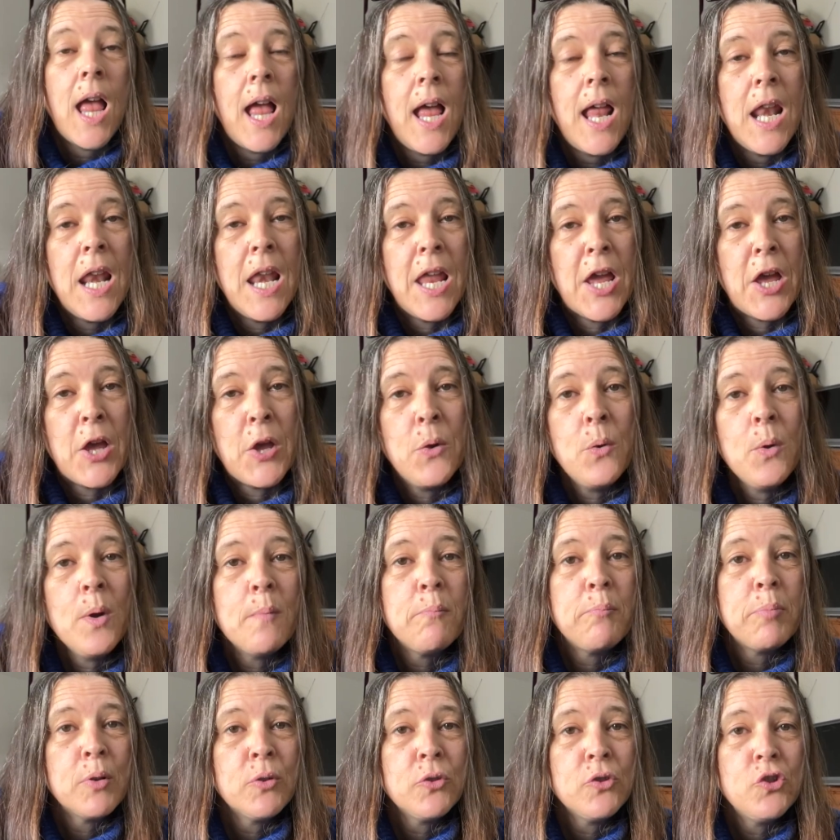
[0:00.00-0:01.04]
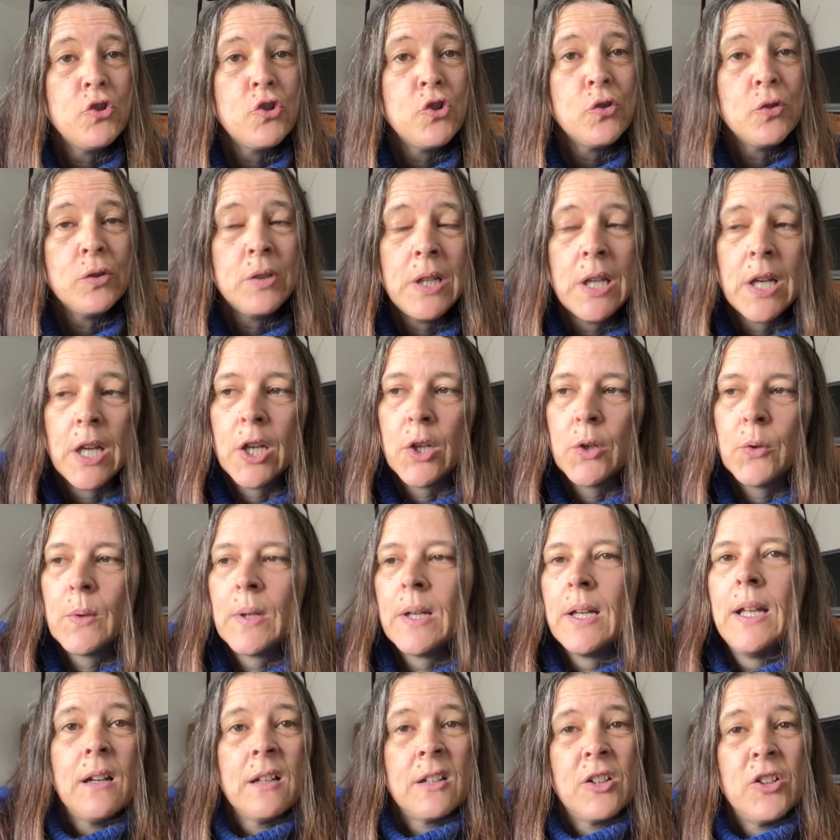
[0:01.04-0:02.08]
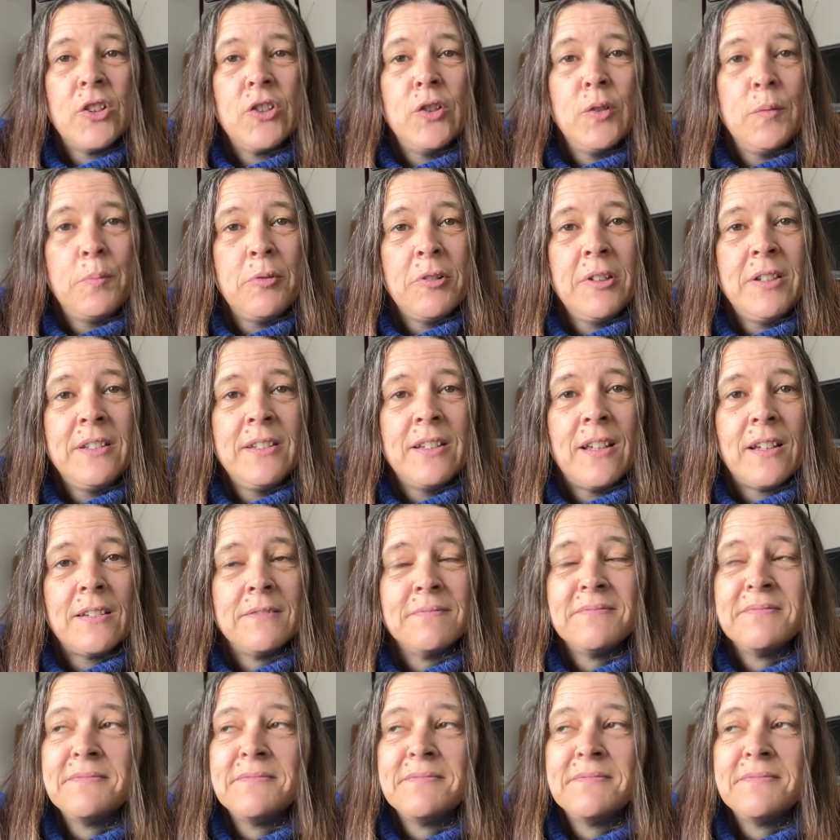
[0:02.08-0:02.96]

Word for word: Hello, buongiorno. I've got a new printer.